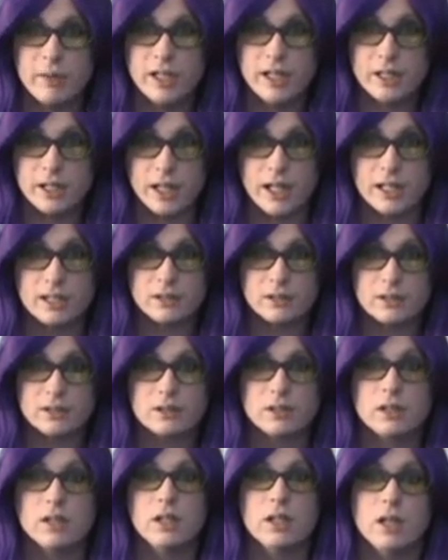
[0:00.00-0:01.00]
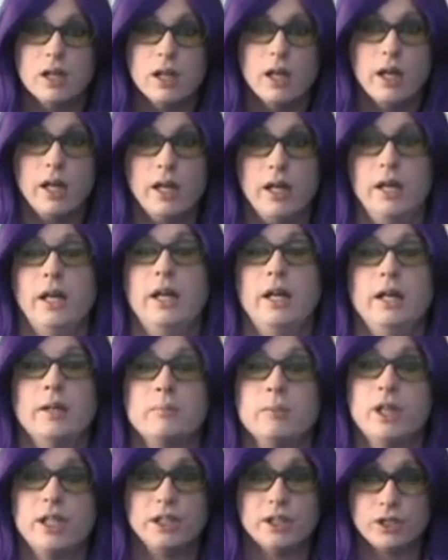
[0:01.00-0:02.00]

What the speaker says: my gut, and my